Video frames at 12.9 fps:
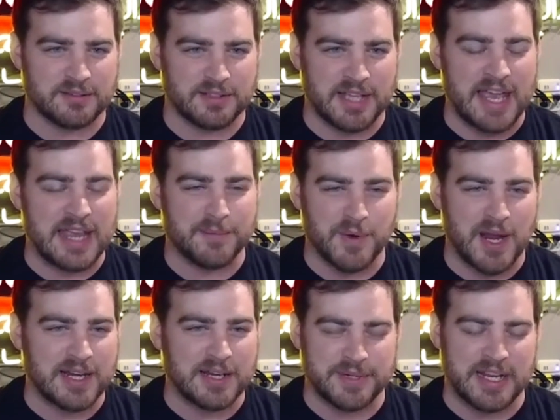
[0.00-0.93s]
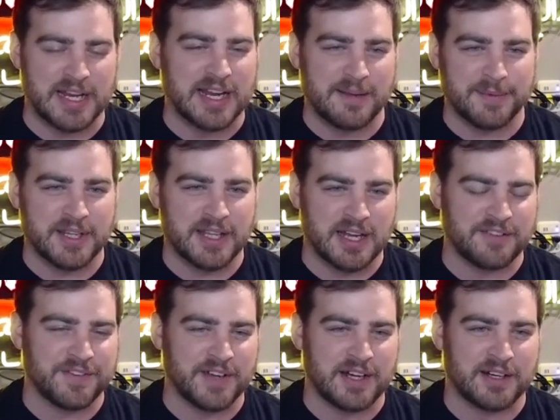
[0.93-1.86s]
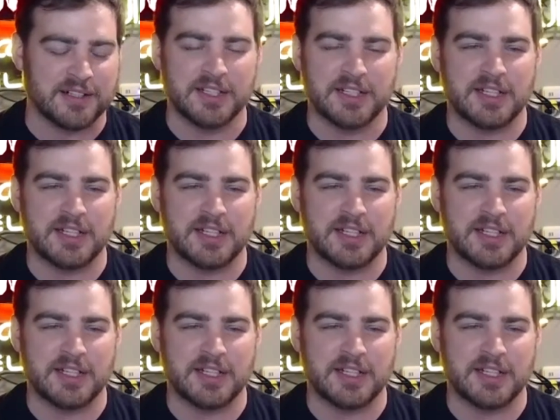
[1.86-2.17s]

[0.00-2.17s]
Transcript: game ready when they come to the NFL